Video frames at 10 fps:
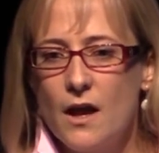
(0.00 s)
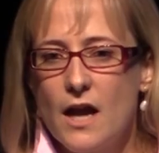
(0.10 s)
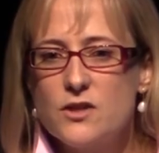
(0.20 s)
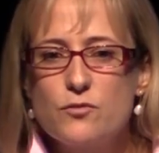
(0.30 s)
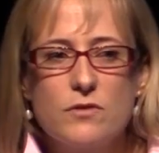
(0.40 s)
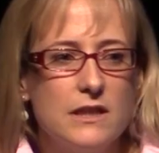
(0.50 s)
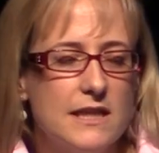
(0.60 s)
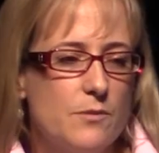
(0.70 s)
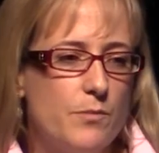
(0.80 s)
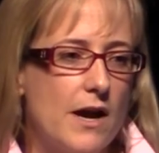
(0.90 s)
It's
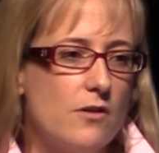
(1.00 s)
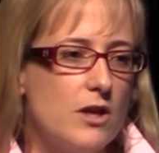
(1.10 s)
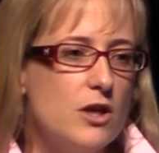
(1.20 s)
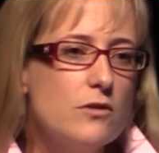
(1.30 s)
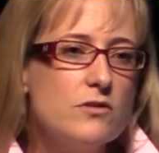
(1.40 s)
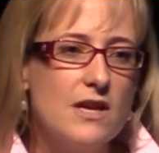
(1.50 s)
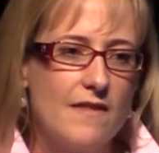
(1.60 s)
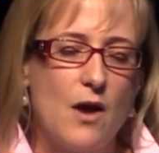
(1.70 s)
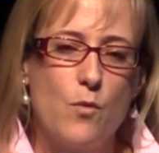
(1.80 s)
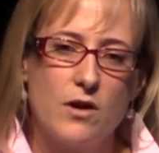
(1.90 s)
really about using
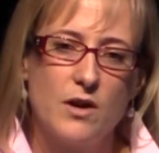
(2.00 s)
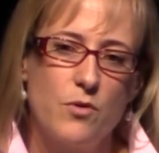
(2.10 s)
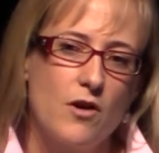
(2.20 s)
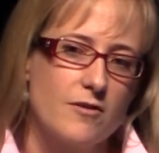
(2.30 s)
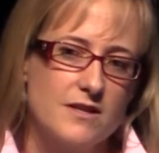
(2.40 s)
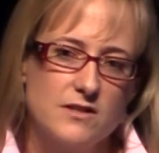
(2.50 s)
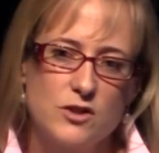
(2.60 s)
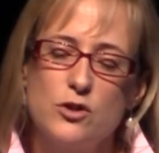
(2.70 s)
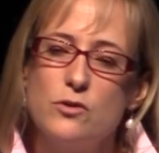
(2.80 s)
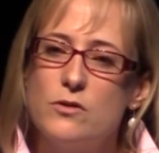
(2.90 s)
that work in progress as a
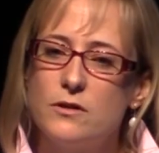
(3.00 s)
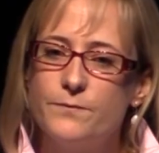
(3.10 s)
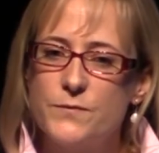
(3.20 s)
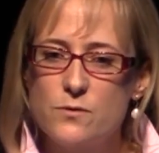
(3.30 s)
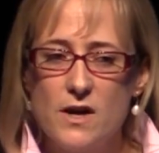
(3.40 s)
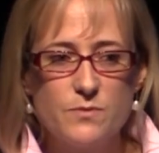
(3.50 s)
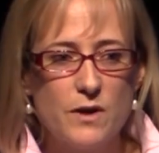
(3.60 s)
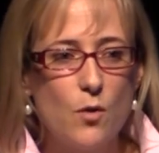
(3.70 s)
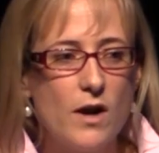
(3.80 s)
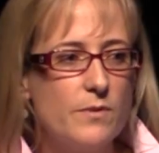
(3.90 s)
tool. So I
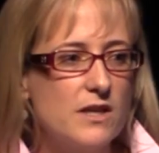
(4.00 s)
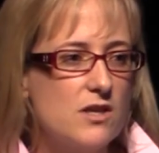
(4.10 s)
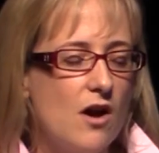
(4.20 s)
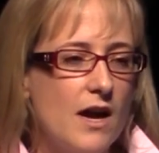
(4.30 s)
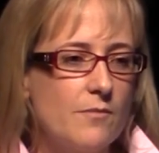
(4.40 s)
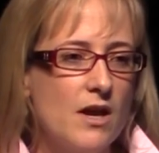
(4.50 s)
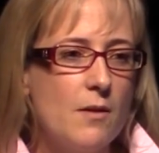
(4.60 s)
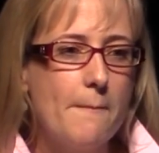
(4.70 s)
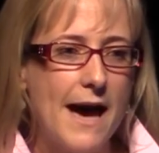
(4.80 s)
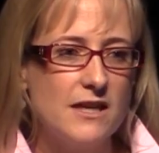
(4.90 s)
spend quite a bit of time
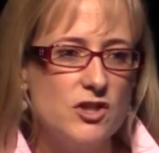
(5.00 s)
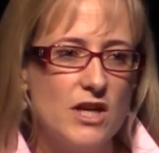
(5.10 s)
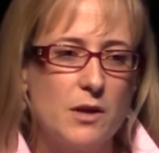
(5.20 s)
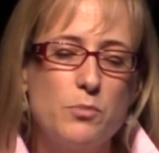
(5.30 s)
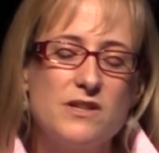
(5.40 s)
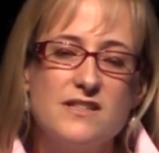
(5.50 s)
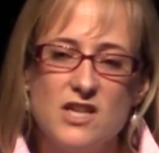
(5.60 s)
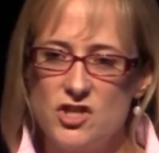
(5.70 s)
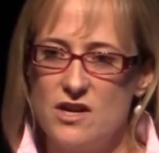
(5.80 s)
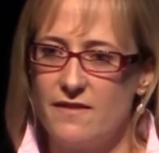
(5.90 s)
managing and
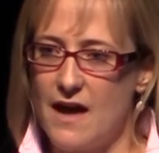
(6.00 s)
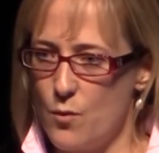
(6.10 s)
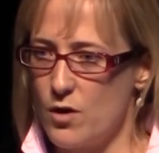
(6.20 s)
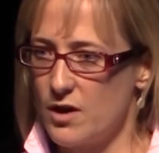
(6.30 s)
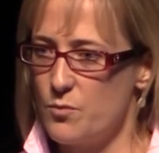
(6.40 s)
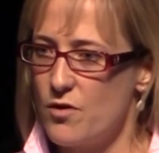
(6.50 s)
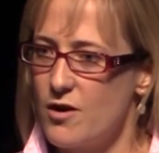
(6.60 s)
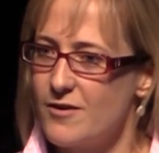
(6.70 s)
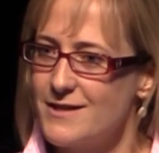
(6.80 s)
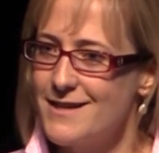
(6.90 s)
positioning that work in
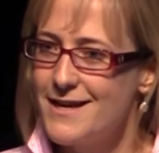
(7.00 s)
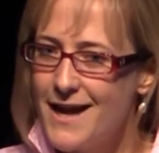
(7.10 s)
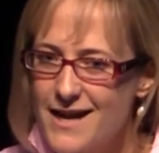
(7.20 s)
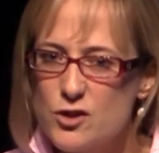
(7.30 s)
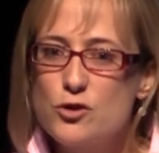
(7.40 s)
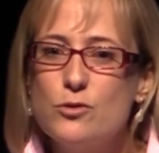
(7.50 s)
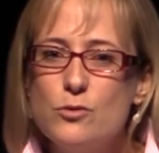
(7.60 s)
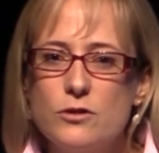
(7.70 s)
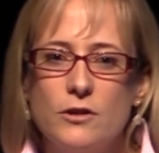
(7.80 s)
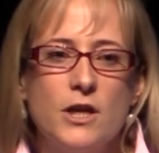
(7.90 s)
progress as a
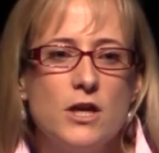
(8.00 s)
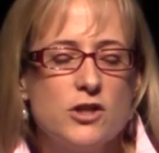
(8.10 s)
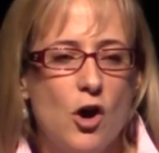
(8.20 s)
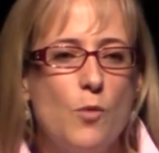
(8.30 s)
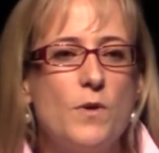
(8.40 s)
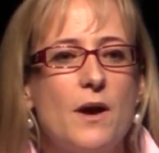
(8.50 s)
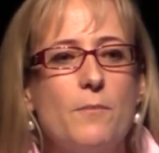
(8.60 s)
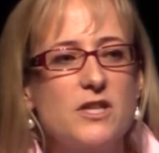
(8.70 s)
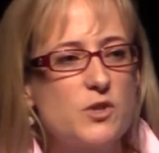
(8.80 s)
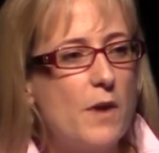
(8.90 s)
tool to open up
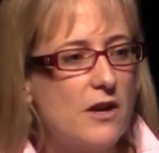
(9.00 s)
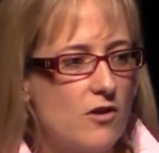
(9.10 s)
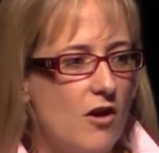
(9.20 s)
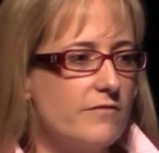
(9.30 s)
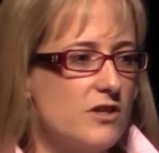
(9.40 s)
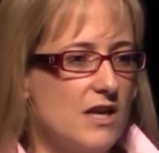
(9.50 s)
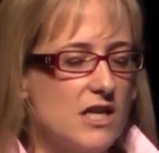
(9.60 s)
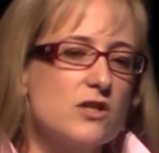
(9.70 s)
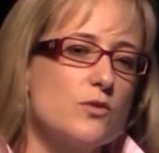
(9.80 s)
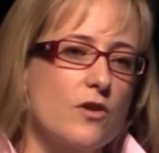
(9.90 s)
much better
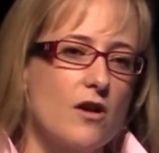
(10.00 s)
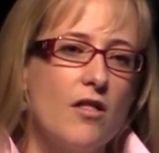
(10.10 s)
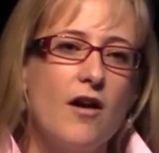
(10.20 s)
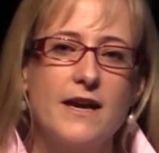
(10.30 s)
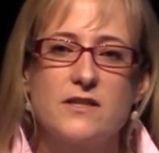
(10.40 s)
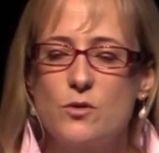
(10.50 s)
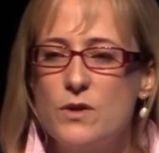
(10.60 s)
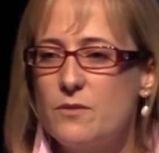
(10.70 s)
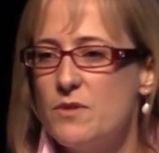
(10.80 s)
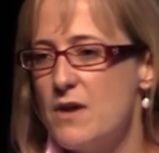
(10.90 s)
conversations with our clients so we
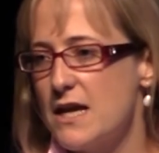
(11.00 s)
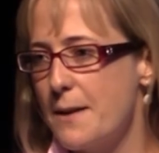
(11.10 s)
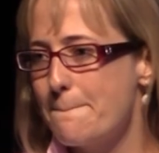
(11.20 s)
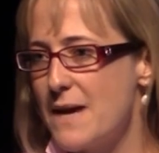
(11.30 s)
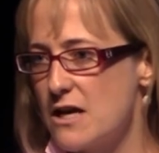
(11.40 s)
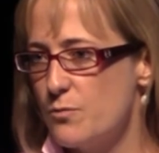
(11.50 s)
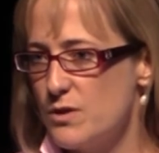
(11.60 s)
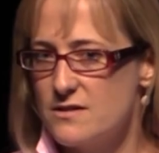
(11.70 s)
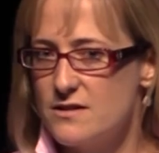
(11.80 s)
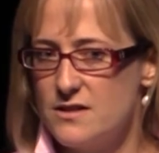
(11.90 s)
can be making better
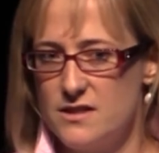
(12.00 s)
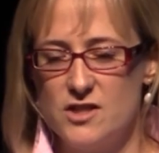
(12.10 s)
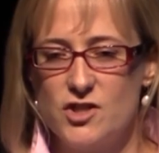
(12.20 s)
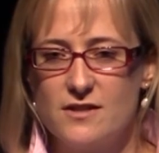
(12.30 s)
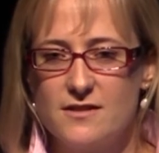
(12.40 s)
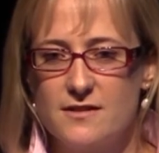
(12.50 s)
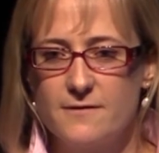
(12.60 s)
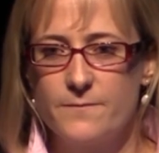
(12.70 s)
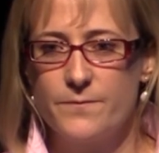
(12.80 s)
business decisions.